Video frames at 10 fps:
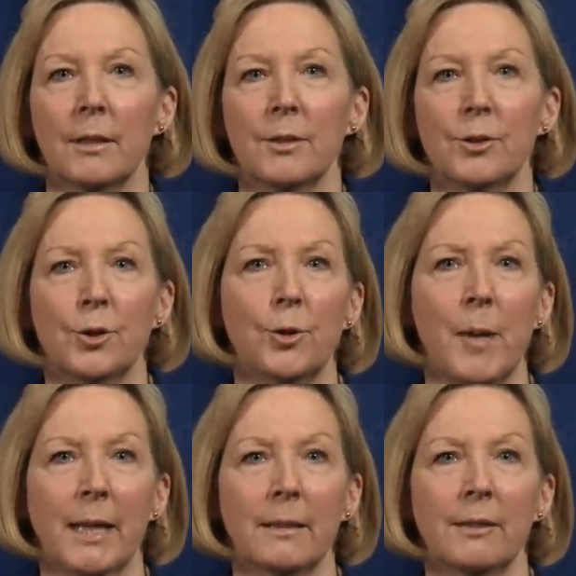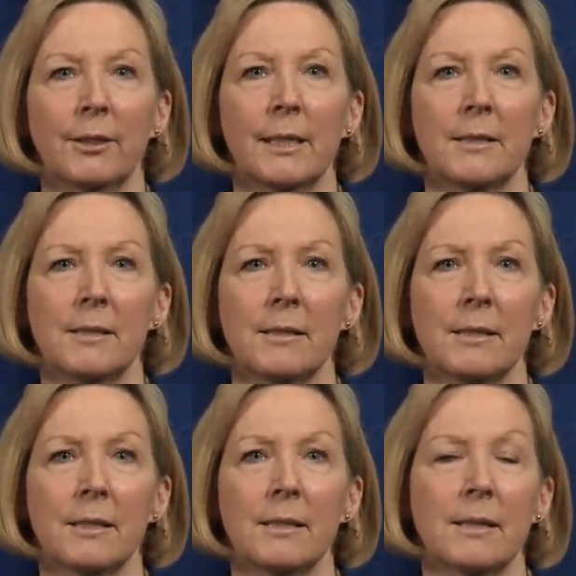to humanitarian
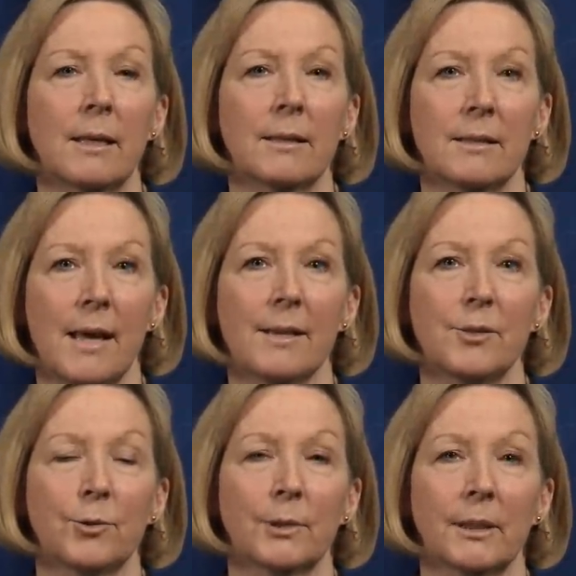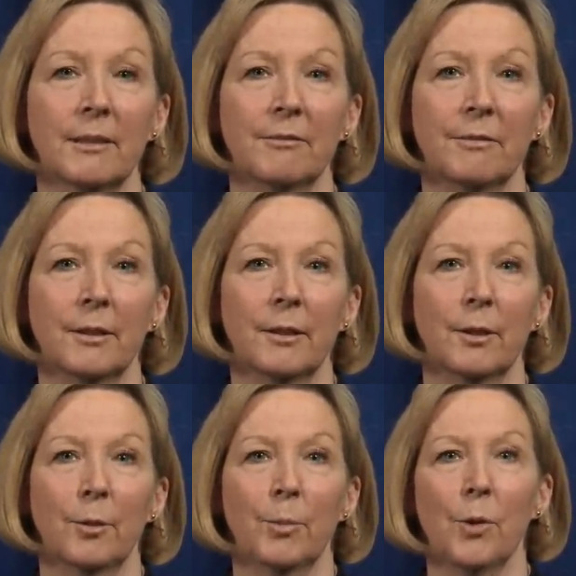assistance and disaster relief,
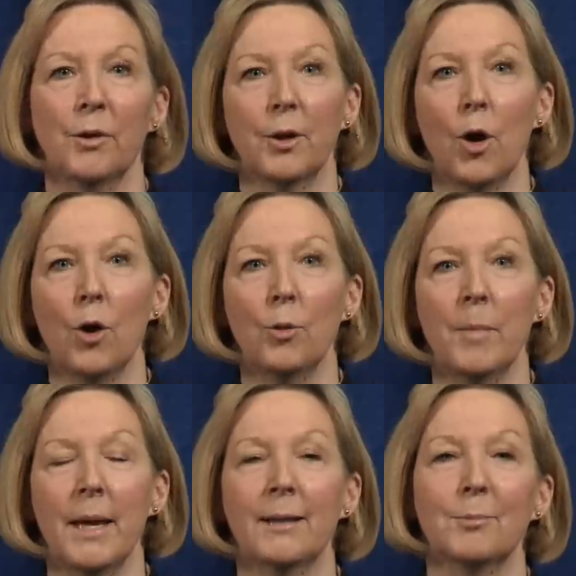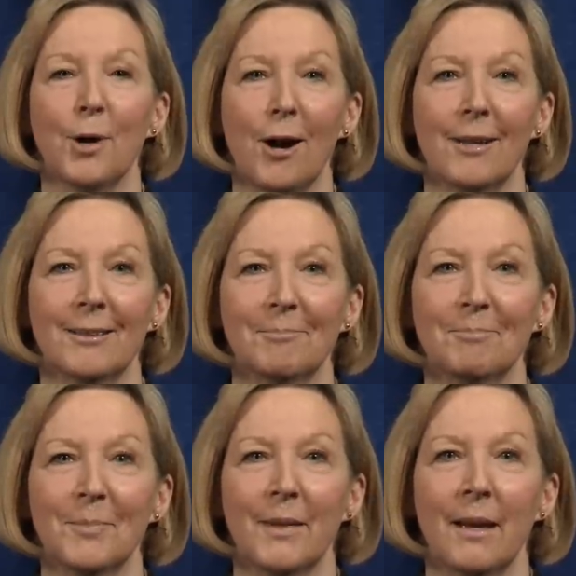both at home and abroad.
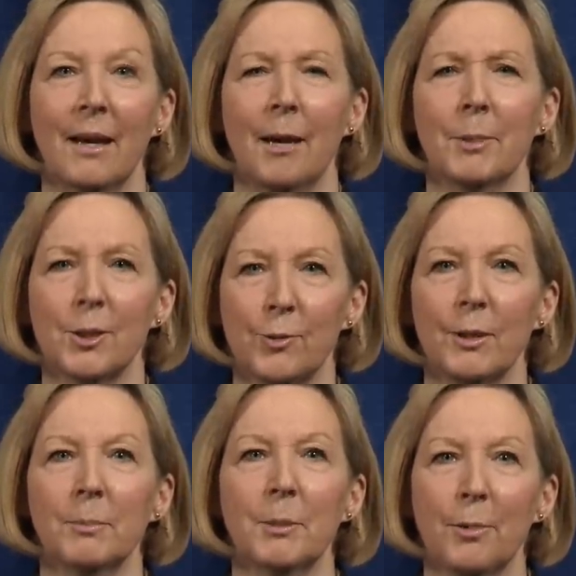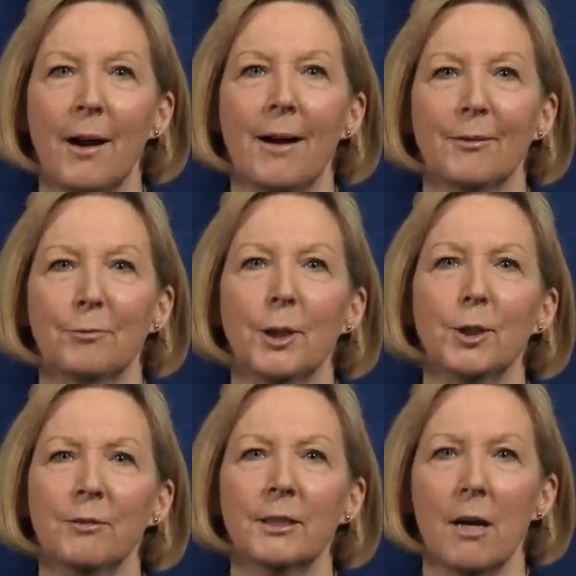I'm extremely proud of what
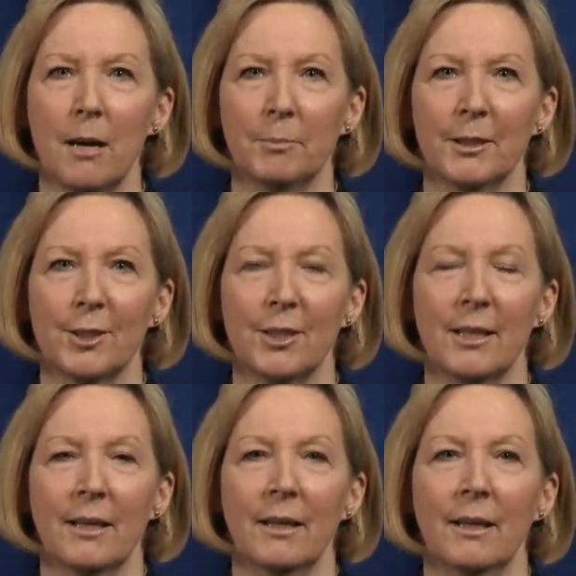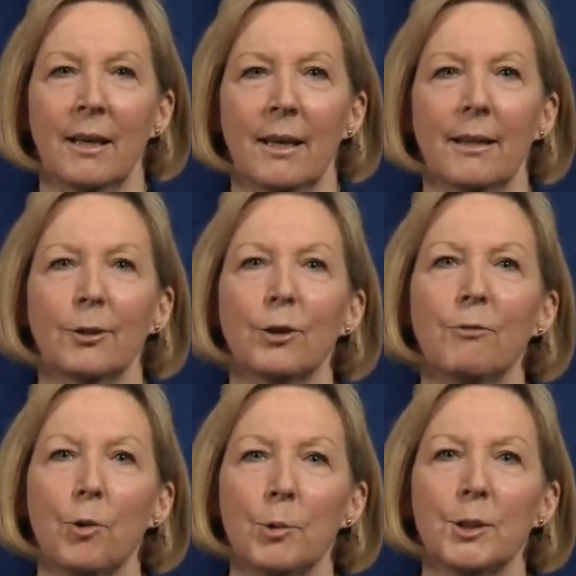you've accomplished, and I look
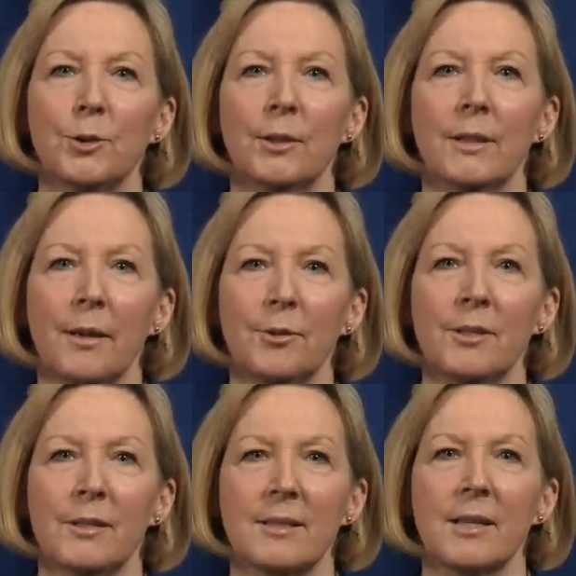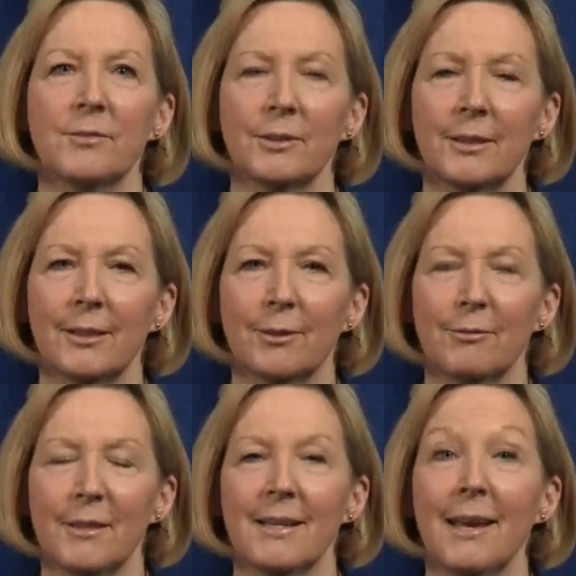forward to another successful year
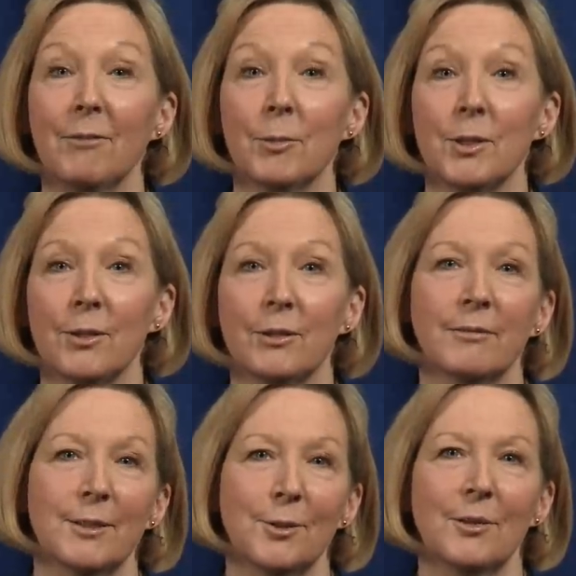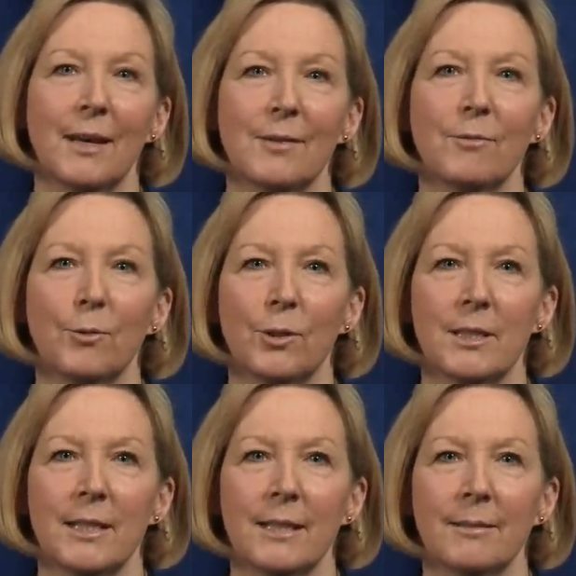for the Navy Reserve in
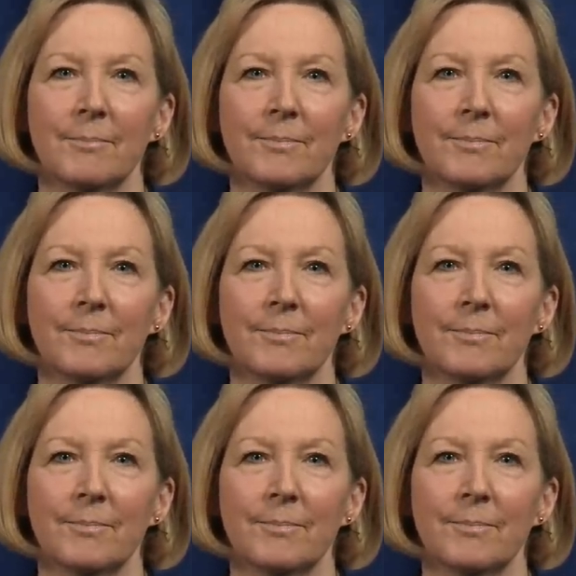2014.